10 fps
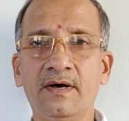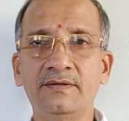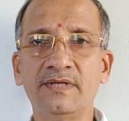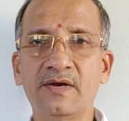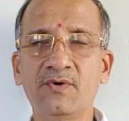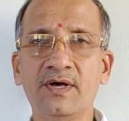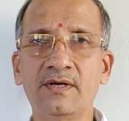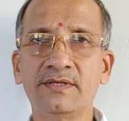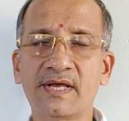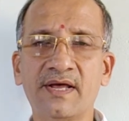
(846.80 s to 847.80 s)

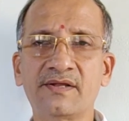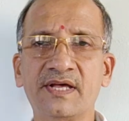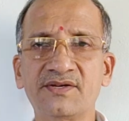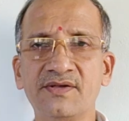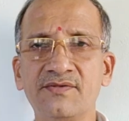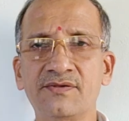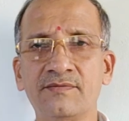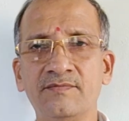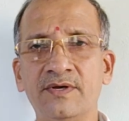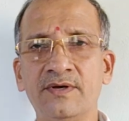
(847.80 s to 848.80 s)
There are sections
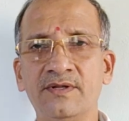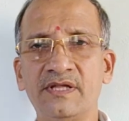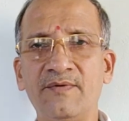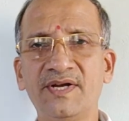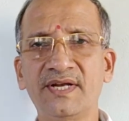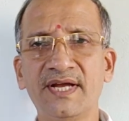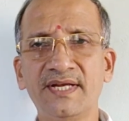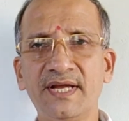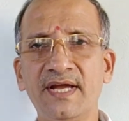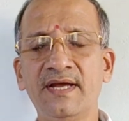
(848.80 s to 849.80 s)

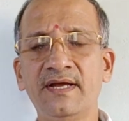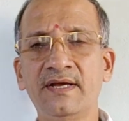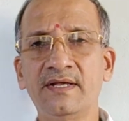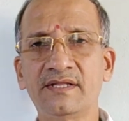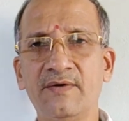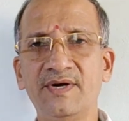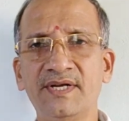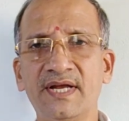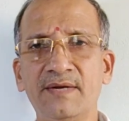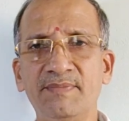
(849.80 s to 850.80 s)
79A,
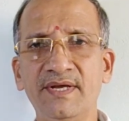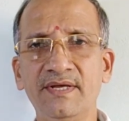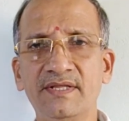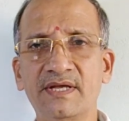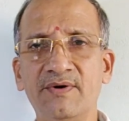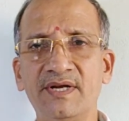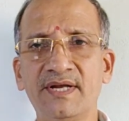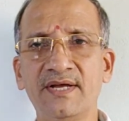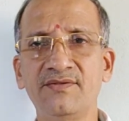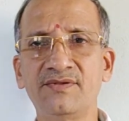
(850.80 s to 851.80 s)
79B,
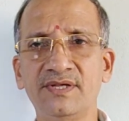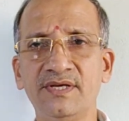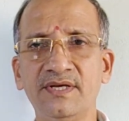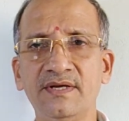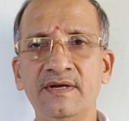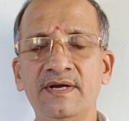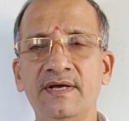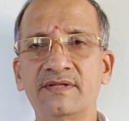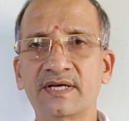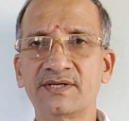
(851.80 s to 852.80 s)
79C,
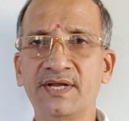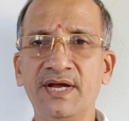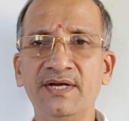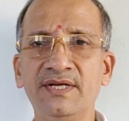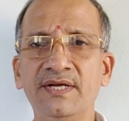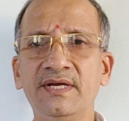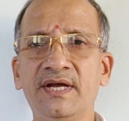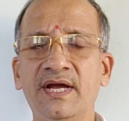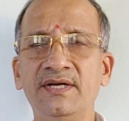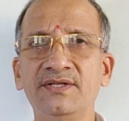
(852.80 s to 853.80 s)
Section 80,
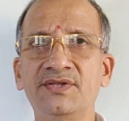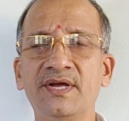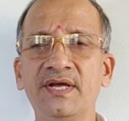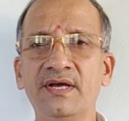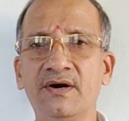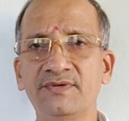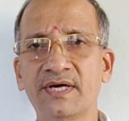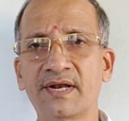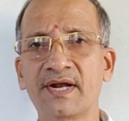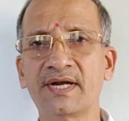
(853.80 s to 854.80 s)
83 of the
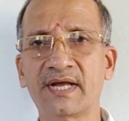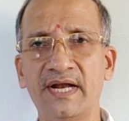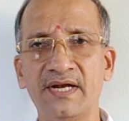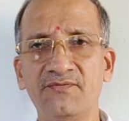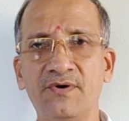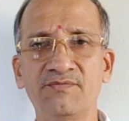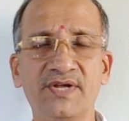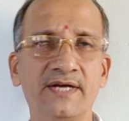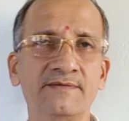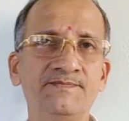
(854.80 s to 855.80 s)
Karnataka Land Reforms
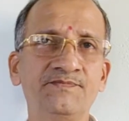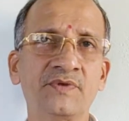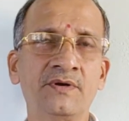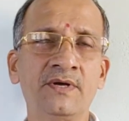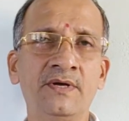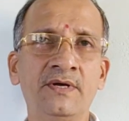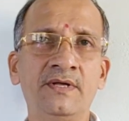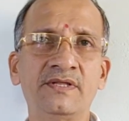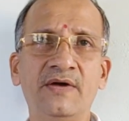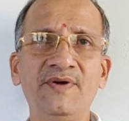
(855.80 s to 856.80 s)
Act.
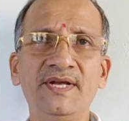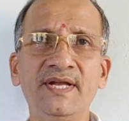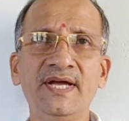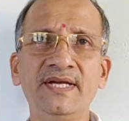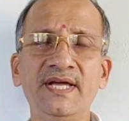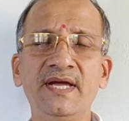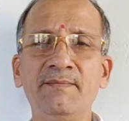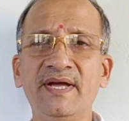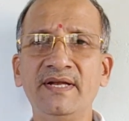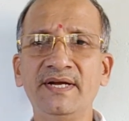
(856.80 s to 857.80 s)
79A
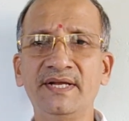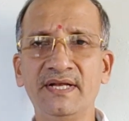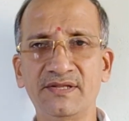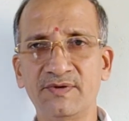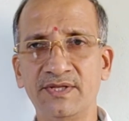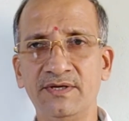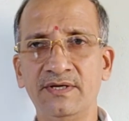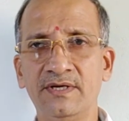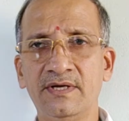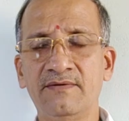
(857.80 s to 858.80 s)
mainly deals with
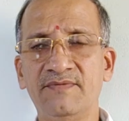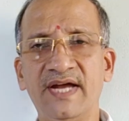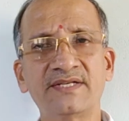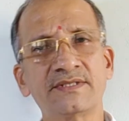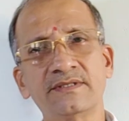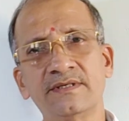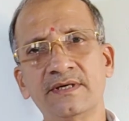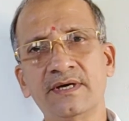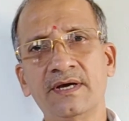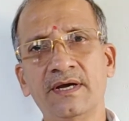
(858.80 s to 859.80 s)
that
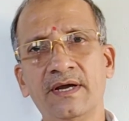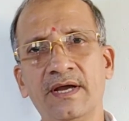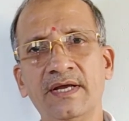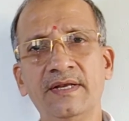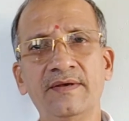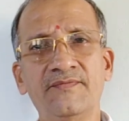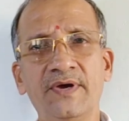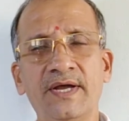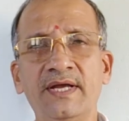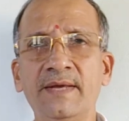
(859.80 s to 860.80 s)
if
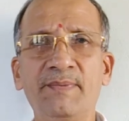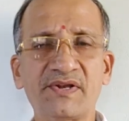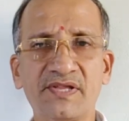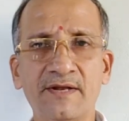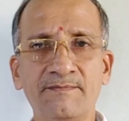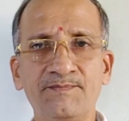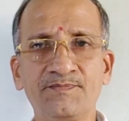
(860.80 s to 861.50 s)
any person